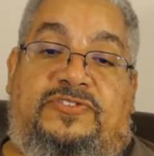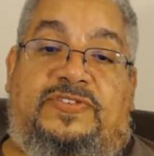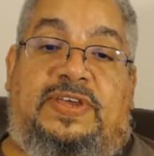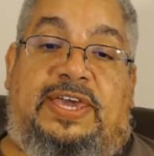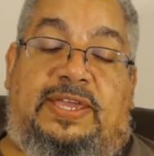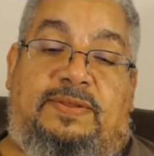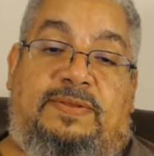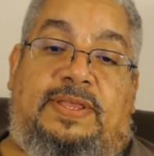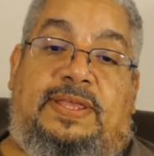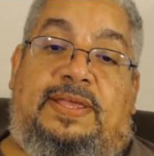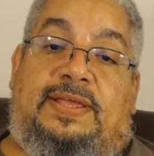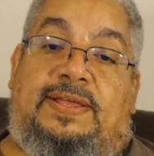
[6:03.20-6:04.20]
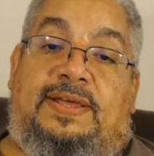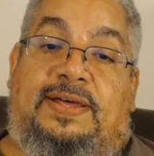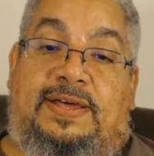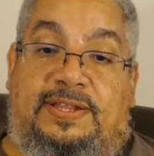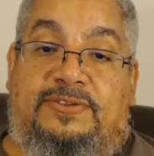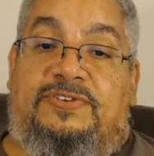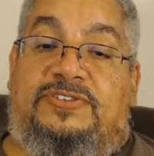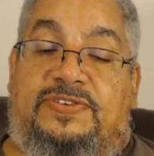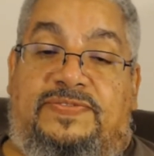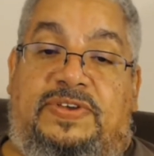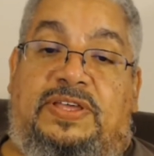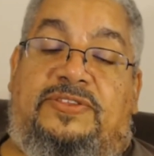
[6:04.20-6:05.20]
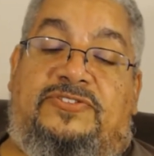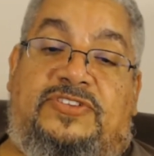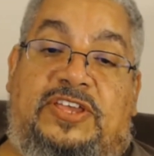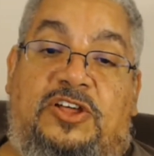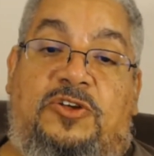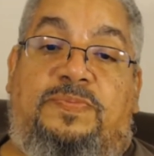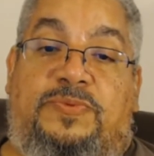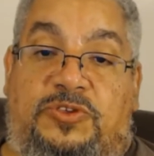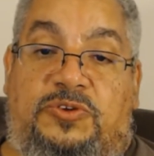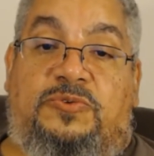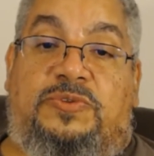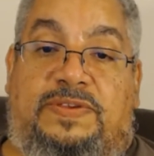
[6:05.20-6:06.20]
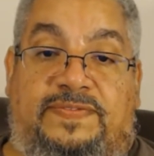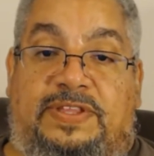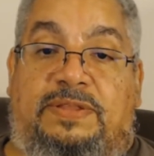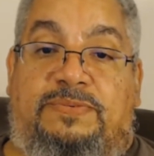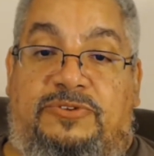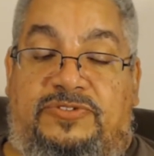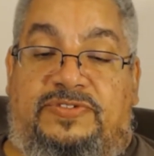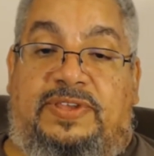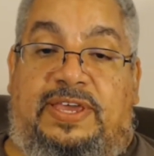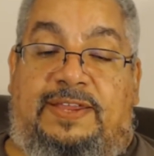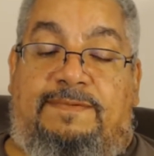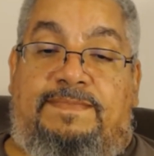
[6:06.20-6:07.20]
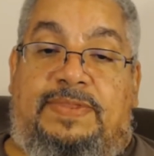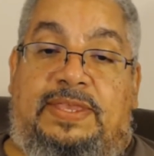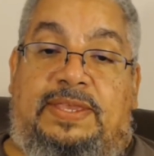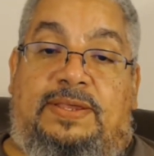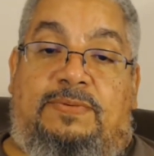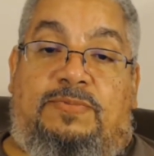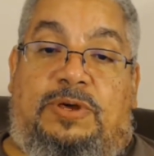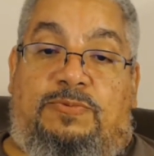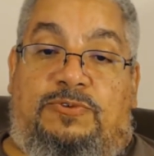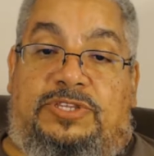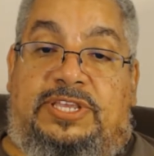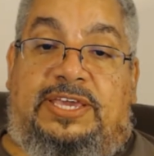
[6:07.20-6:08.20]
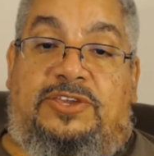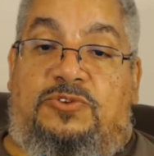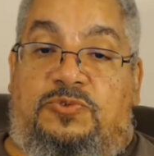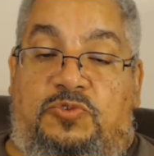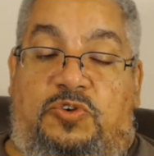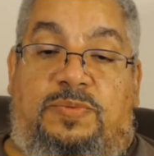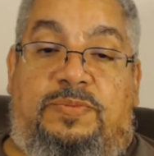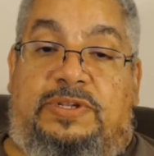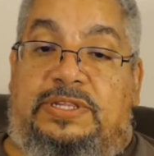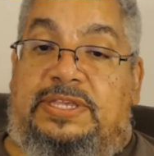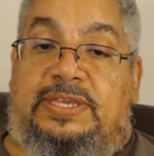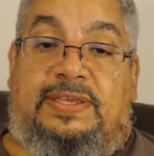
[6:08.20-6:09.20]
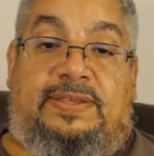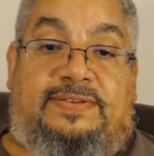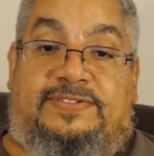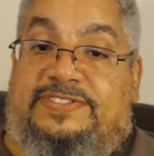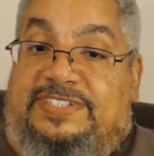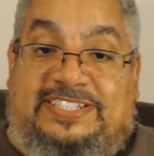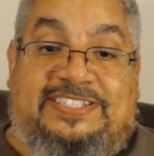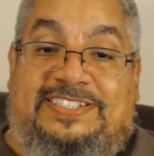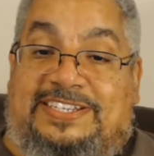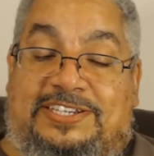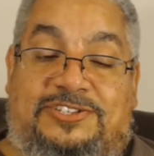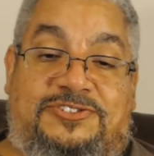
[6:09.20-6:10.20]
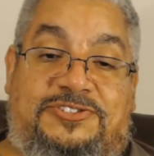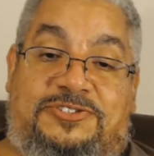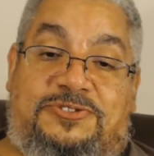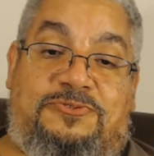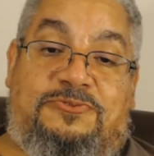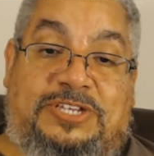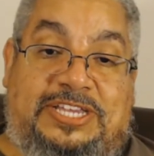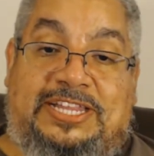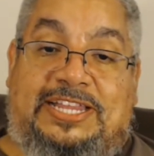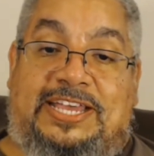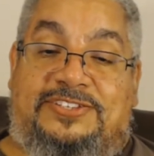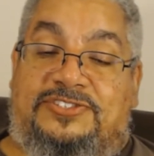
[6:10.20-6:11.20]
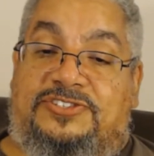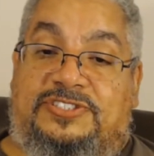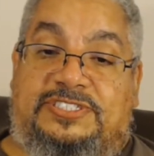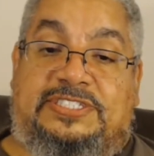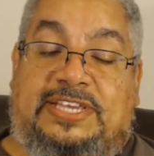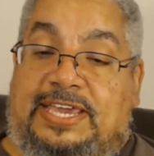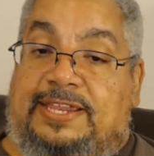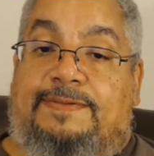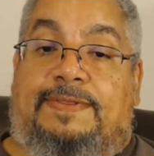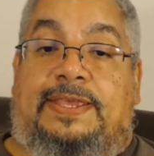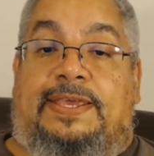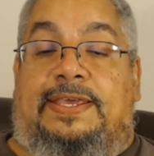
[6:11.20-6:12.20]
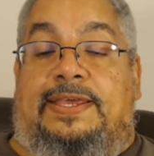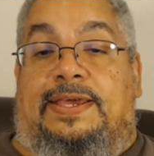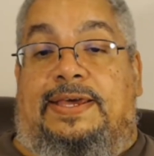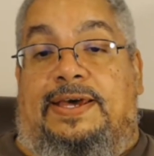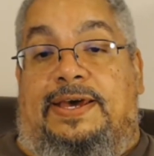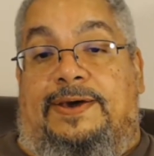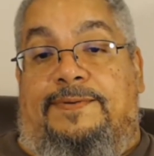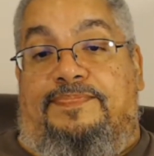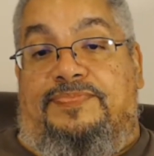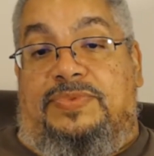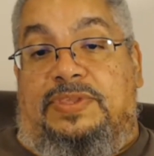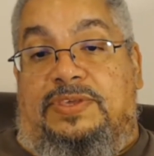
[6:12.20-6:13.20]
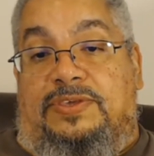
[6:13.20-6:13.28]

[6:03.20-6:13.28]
your site. Hundreds of others help you develop your site. What would take you normally 6 years to realizing your site, our